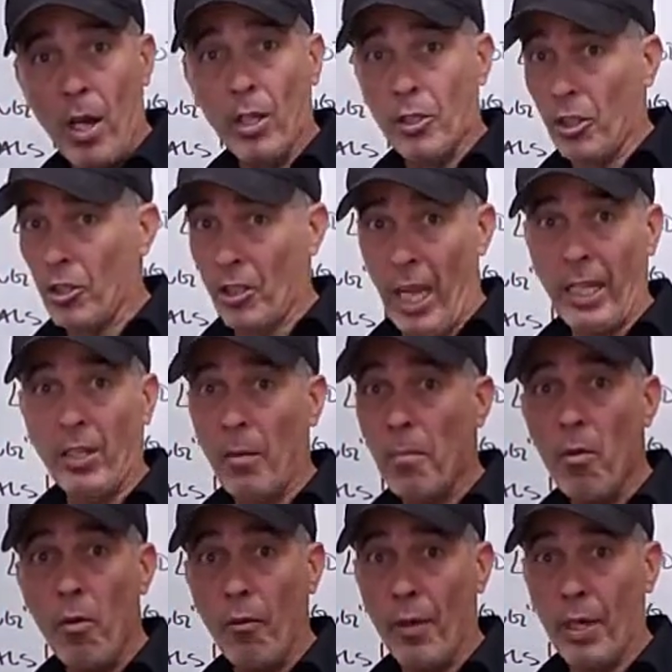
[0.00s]
Just like the
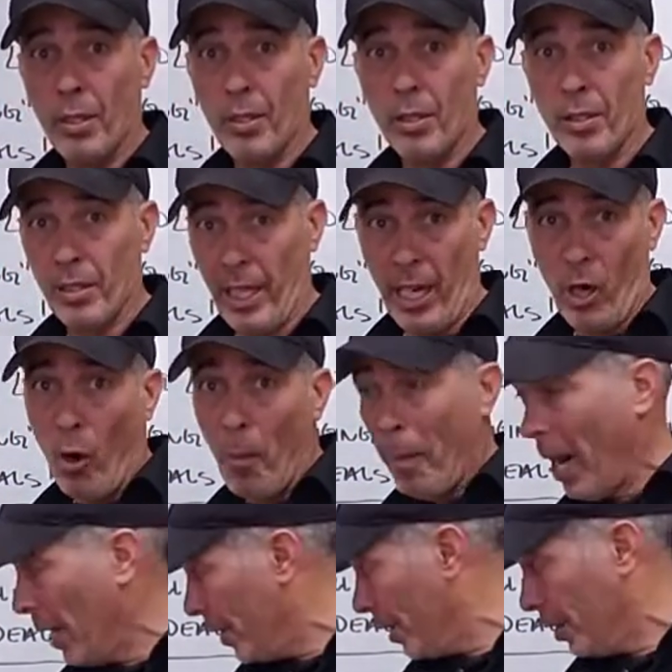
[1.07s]
movies. They go
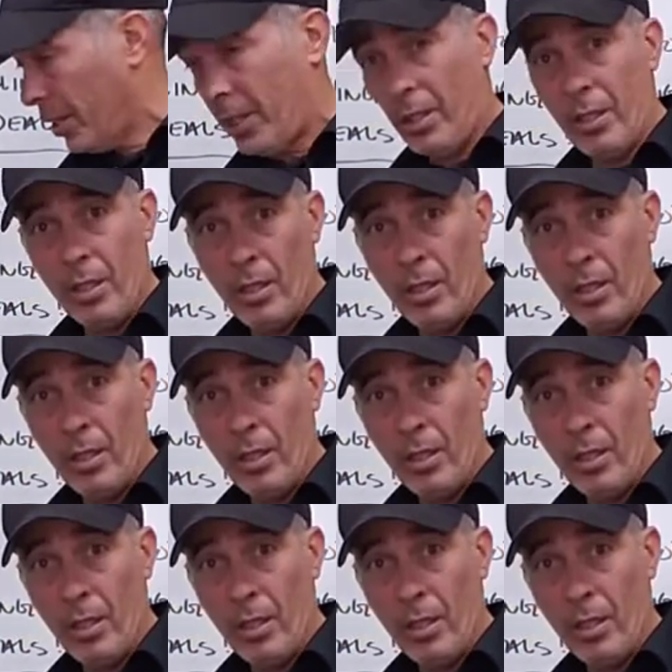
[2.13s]
by this.